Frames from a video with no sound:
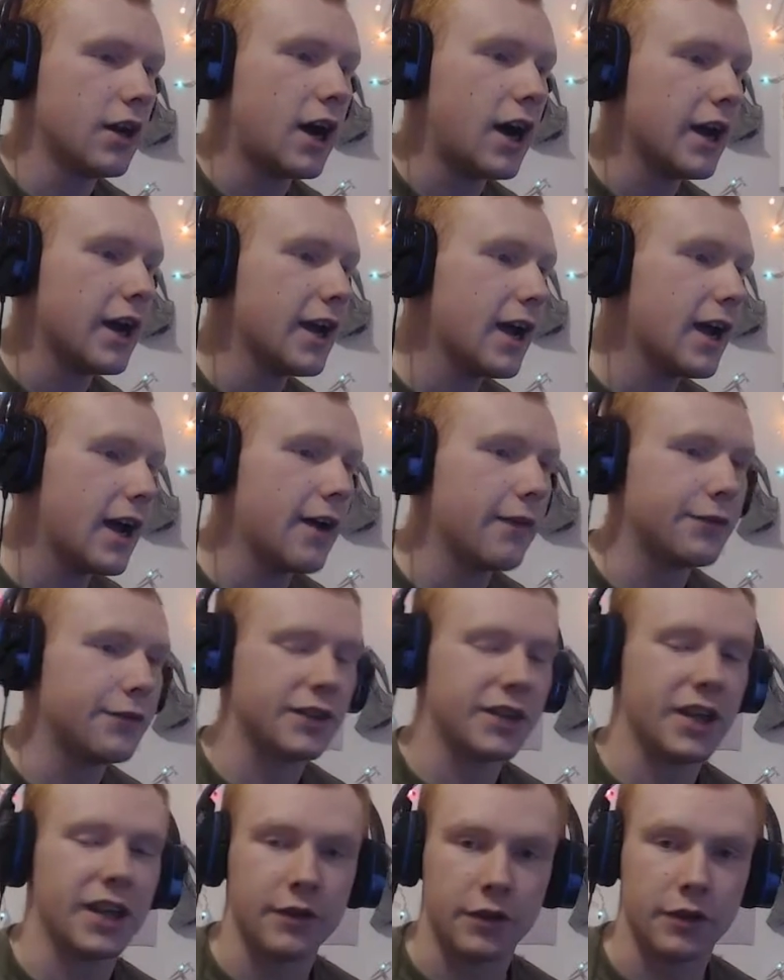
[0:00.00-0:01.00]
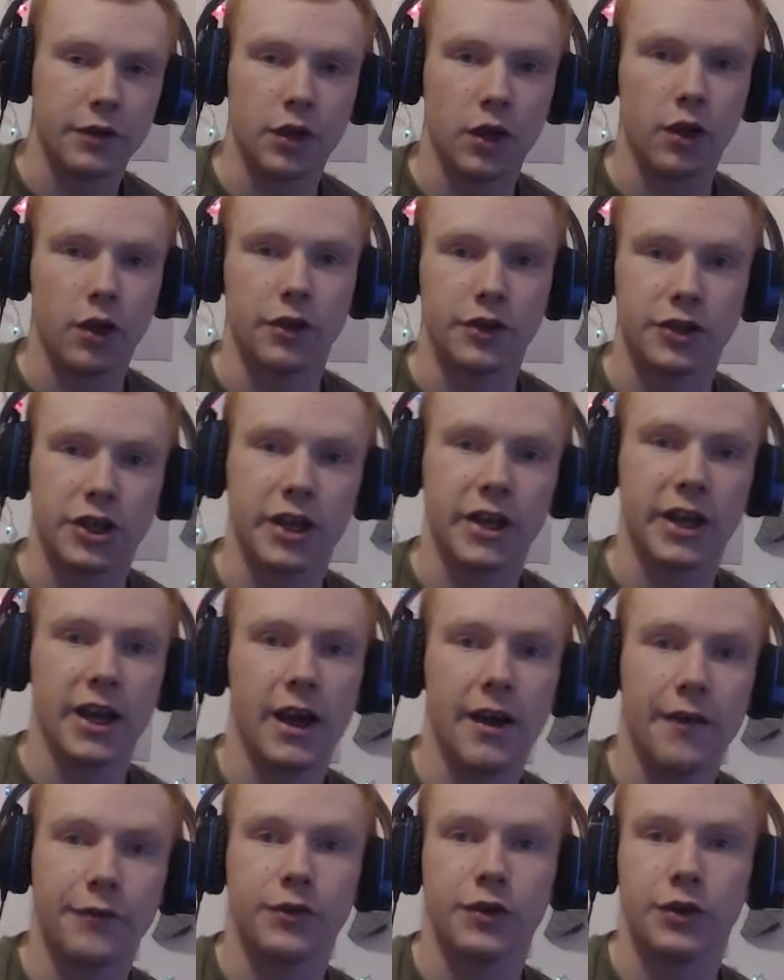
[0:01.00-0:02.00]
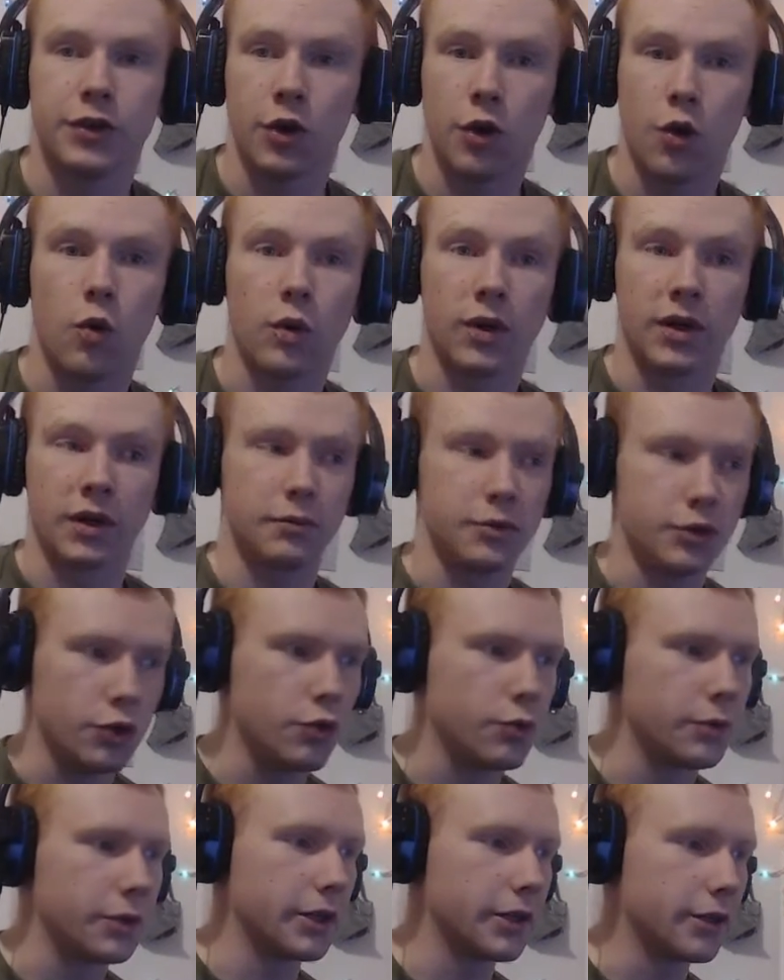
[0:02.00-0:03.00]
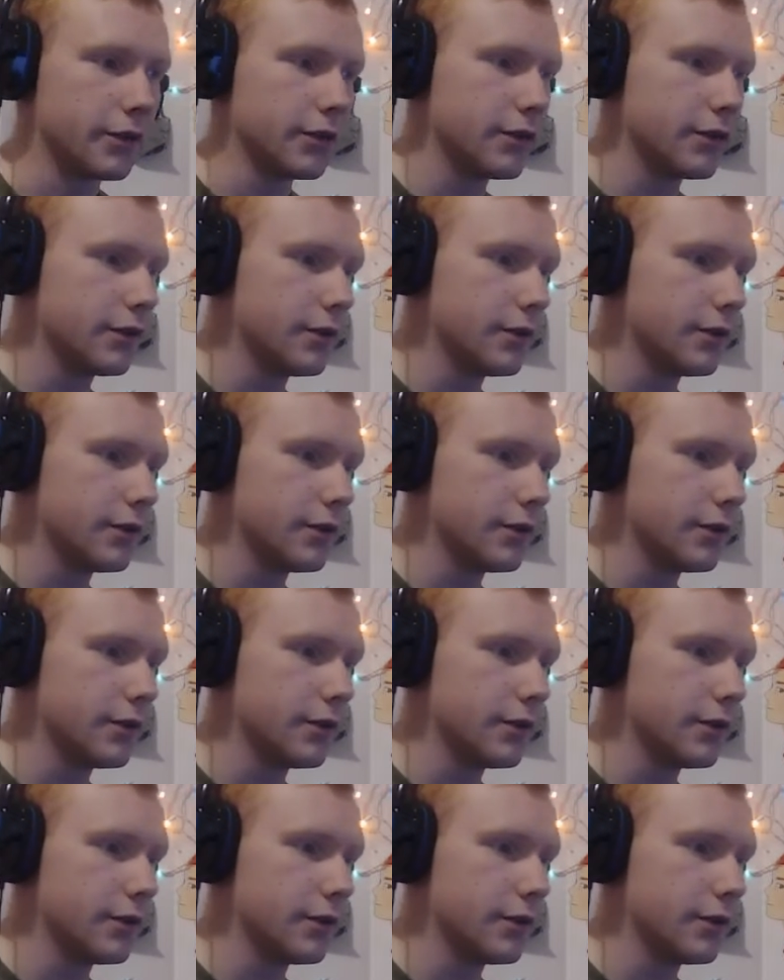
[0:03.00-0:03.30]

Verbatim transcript: I have to gain the knowledge. I have to know what I'm doing.